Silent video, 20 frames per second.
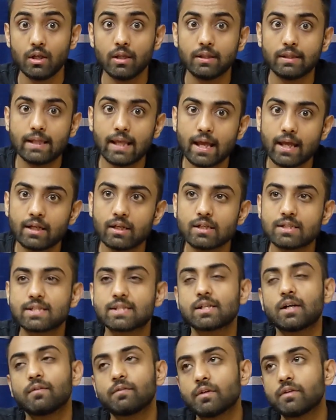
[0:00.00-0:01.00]
Then I
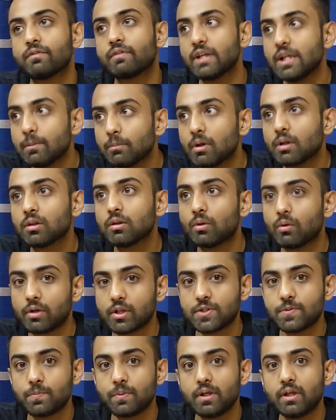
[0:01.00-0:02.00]
served a three month
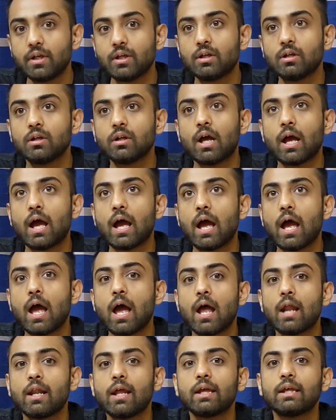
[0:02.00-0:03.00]
notice period
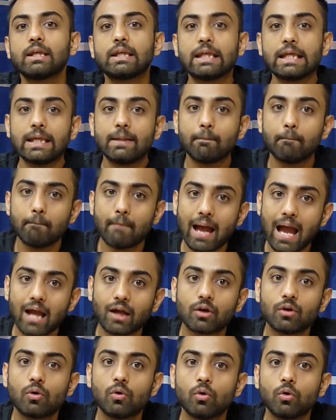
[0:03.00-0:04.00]
and I came
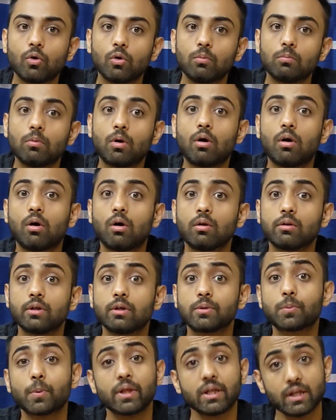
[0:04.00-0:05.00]
back home on the
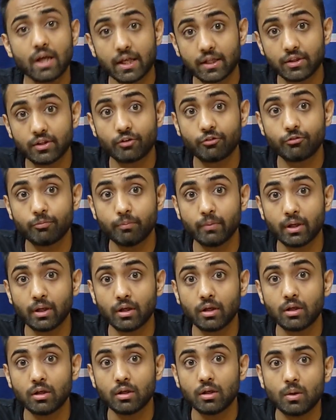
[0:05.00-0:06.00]
29th of May
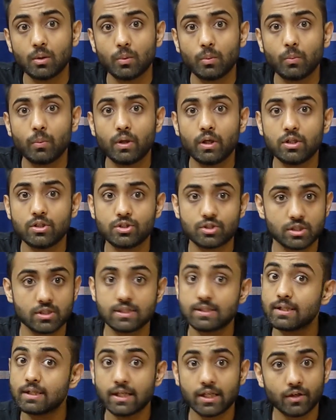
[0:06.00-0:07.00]
which is
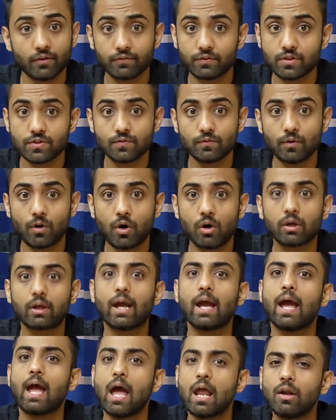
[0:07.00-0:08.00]
the day of this vlog
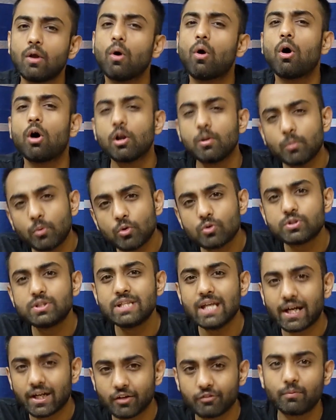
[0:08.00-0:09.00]
and almost
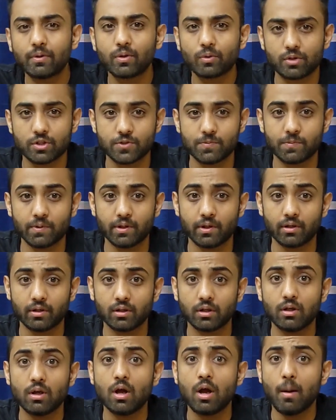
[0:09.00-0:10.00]
the end of my notice period.
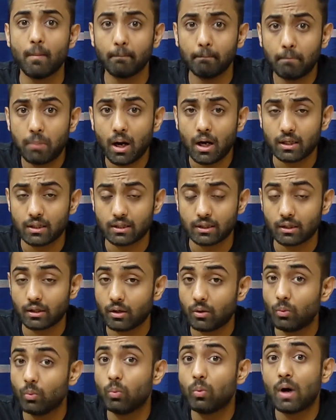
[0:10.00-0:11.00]
But
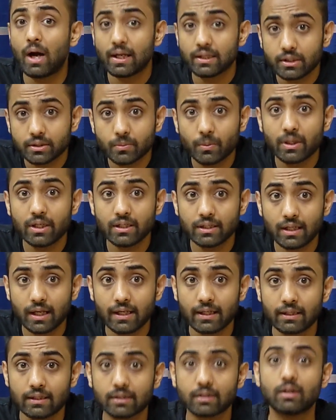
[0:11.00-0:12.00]
why the
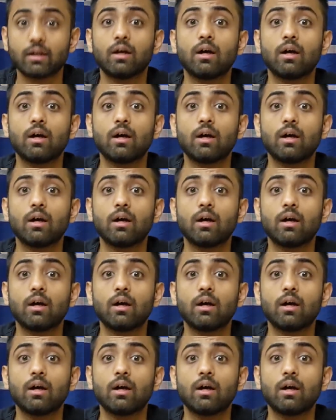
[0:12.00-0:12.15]
29th?